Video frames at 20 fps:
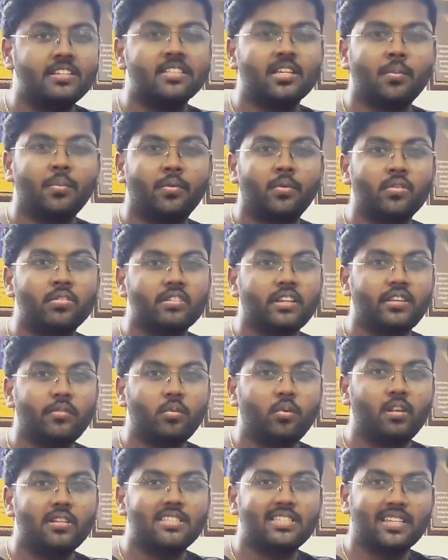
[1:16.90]
approach
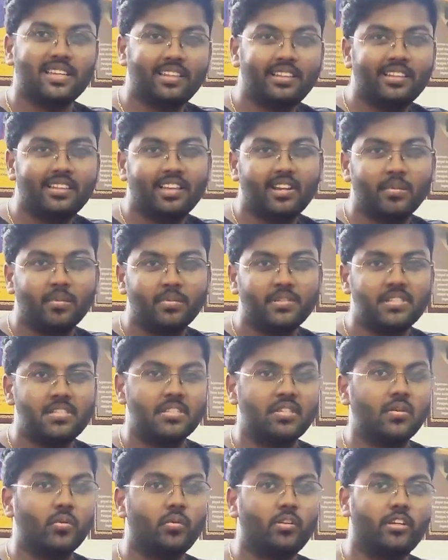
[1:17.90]
involves skilled therapists
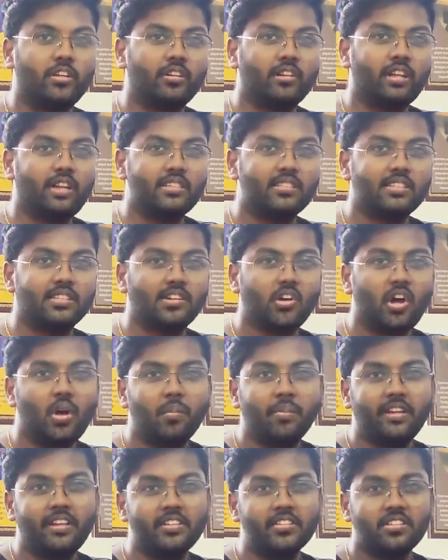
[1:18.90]
who utilize a
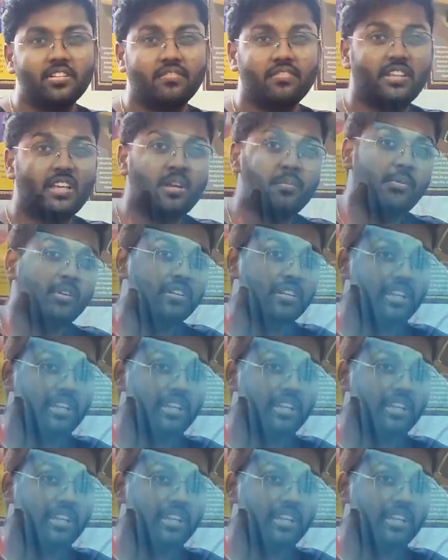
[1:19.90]
combination of therapeutic